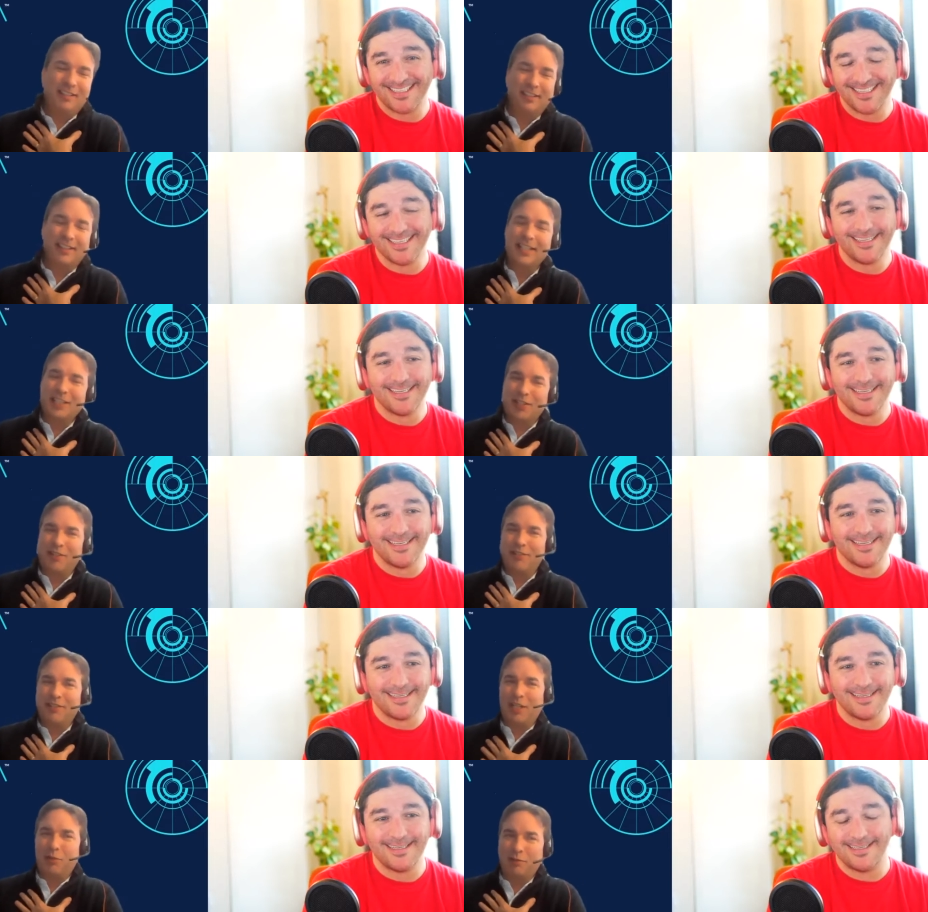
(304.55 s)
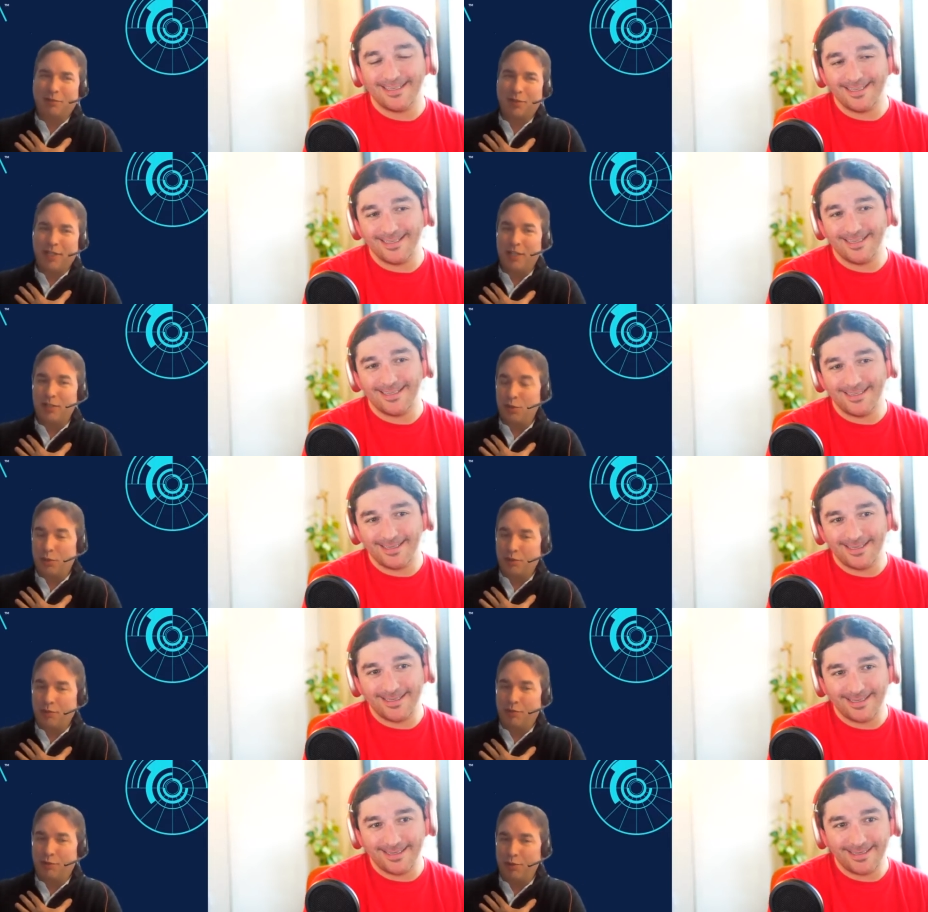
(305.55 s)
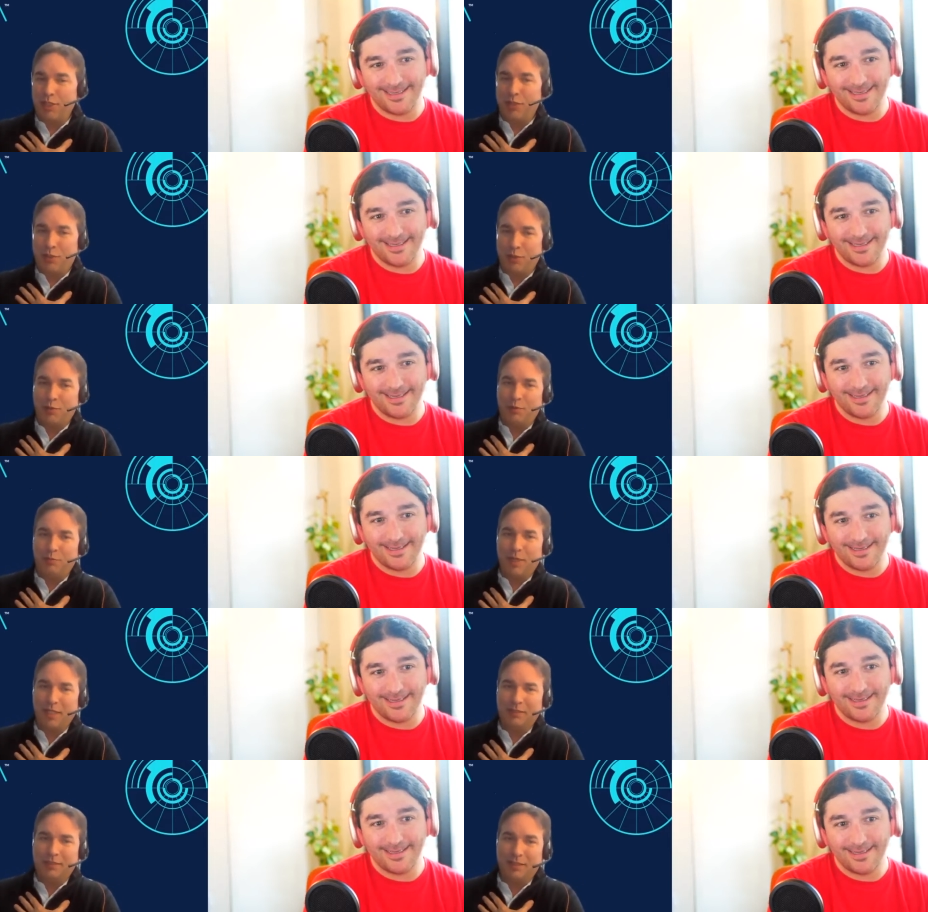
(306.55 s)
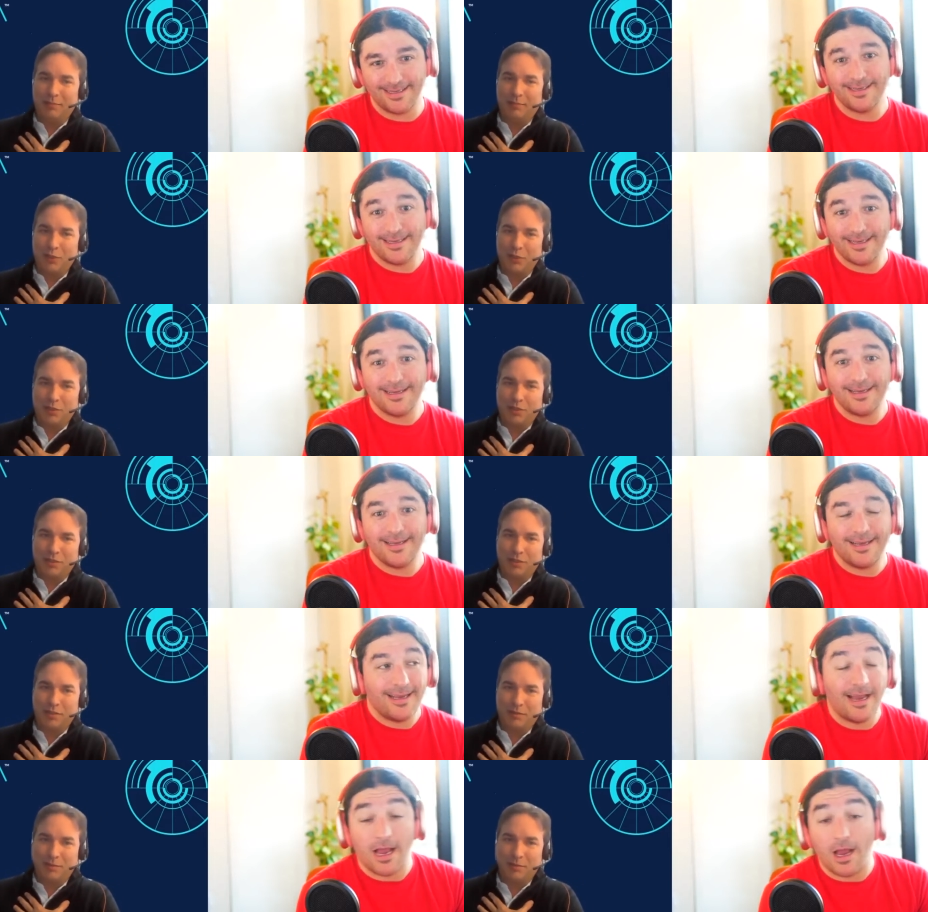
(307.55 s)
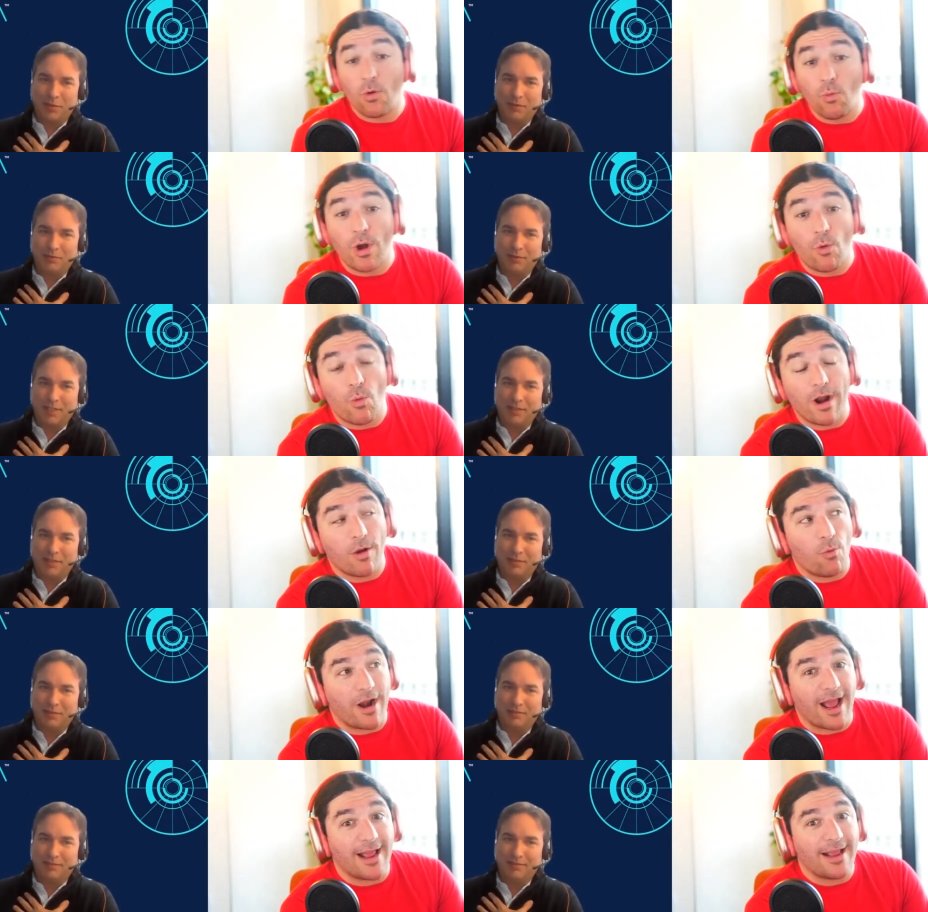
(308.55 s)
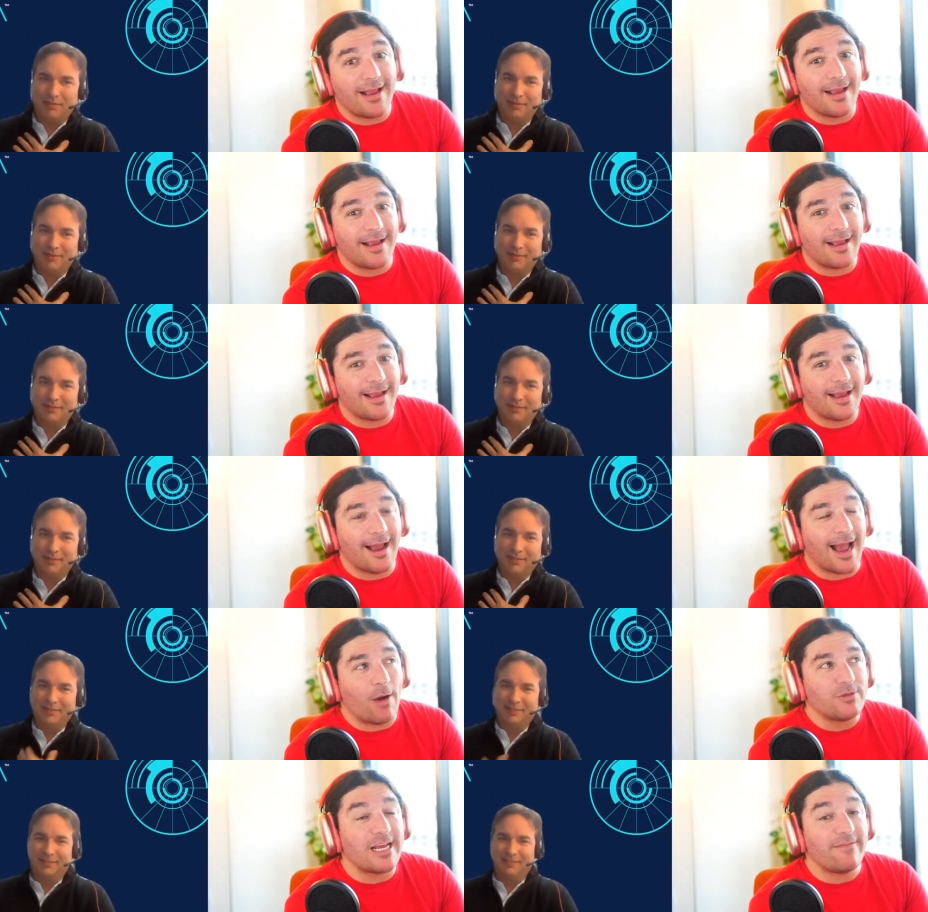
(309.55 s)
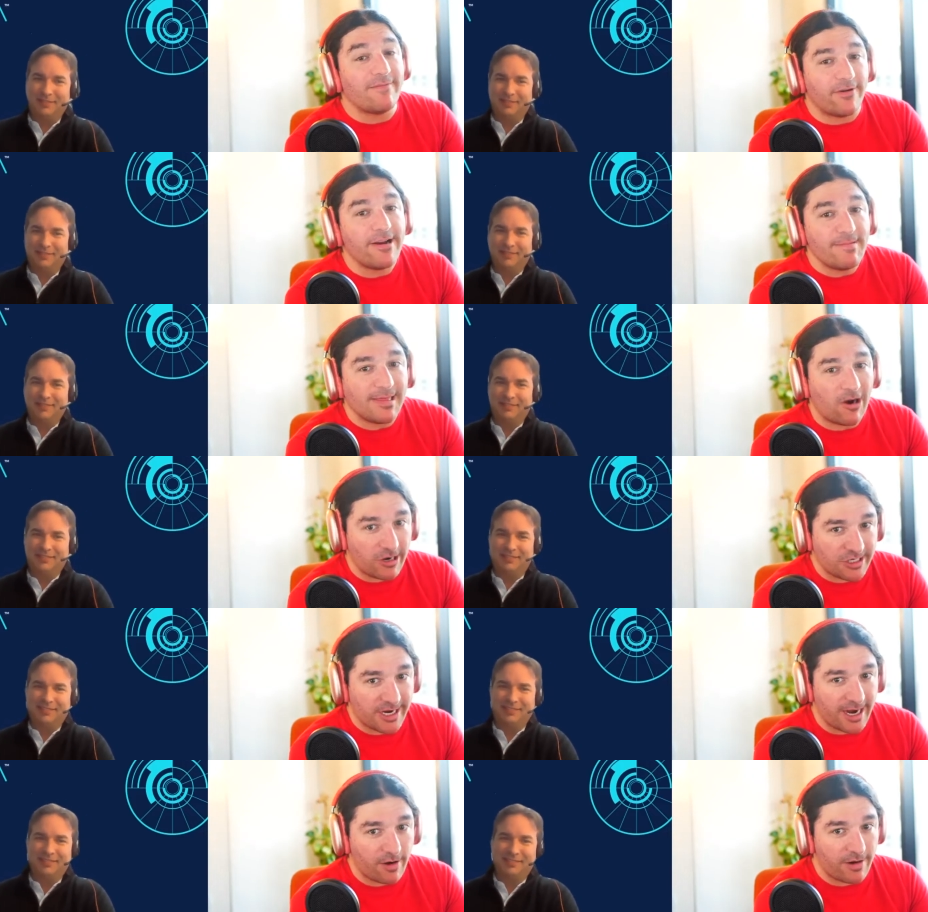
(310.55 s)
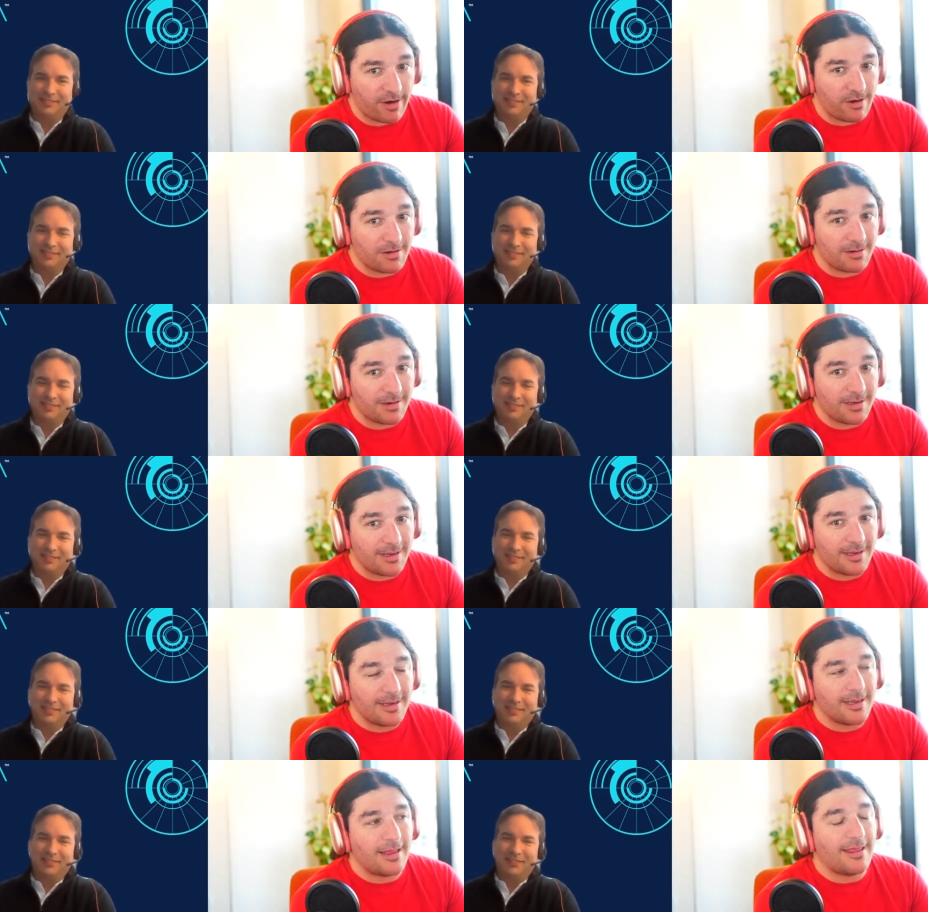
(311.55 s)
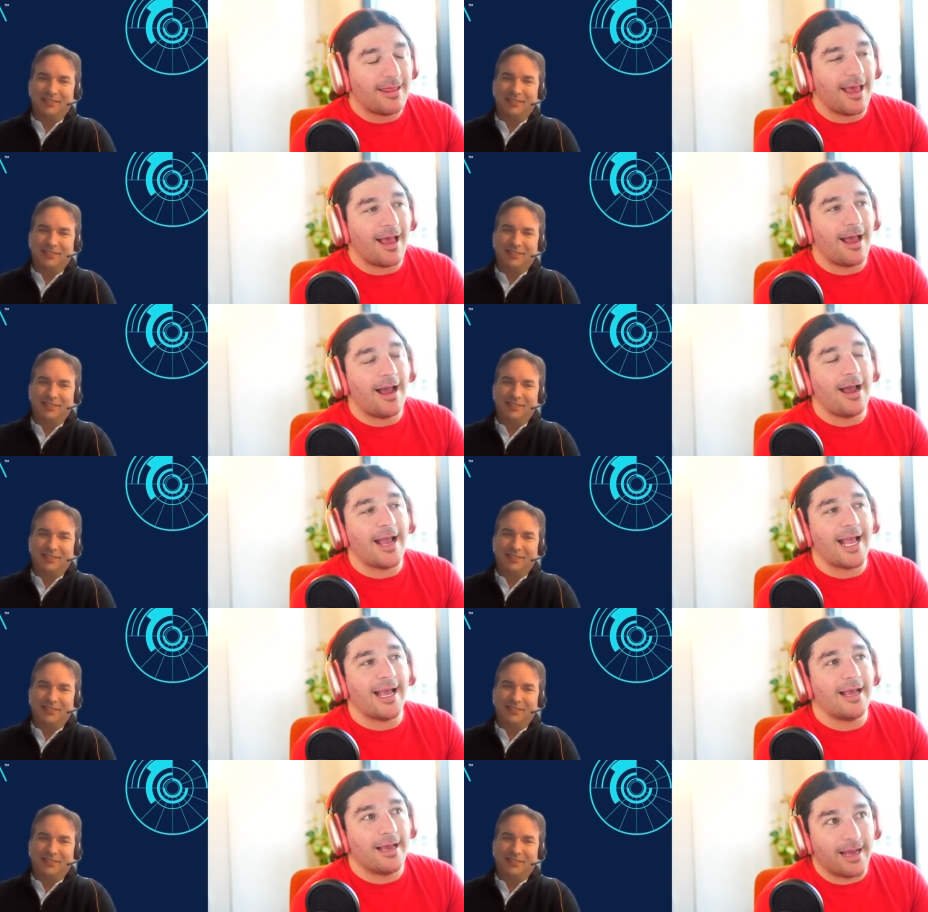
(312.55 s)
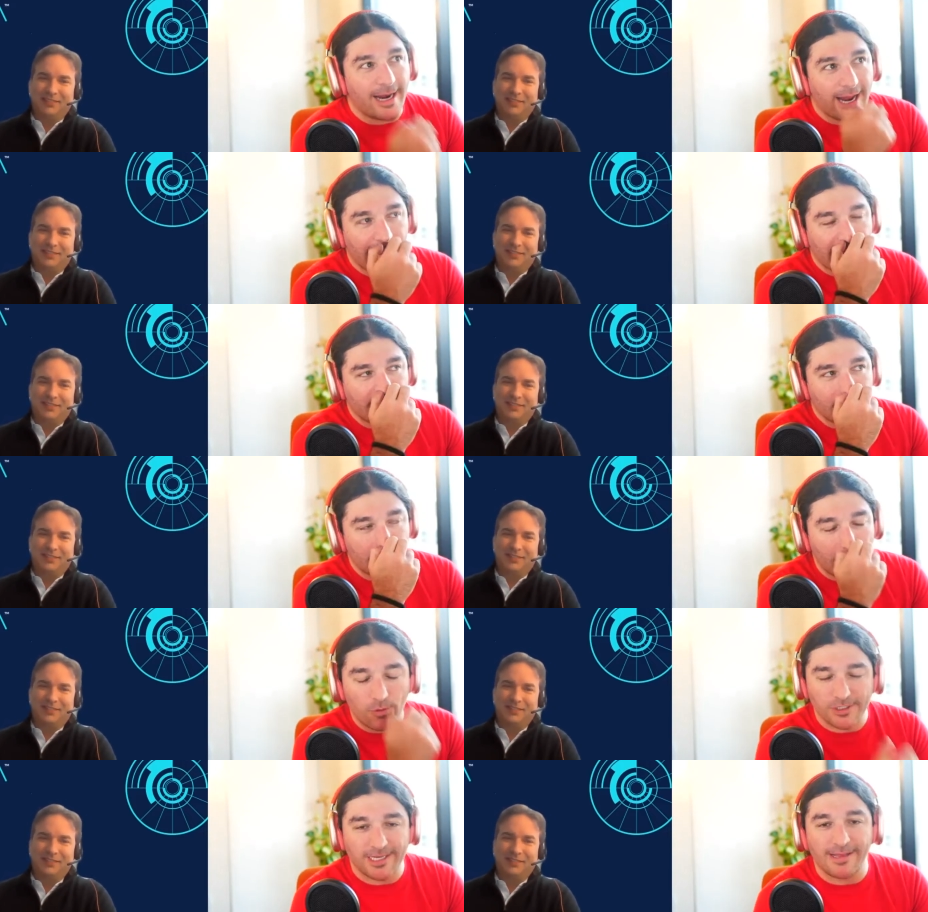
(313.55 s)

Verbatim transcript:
Speaker 1: The last carrier that I worked for had 32 policy administration. Uh, what,
Speaker 2: what, right? when so, I, I was at a very large carrier, uh, and I, I won't say the name,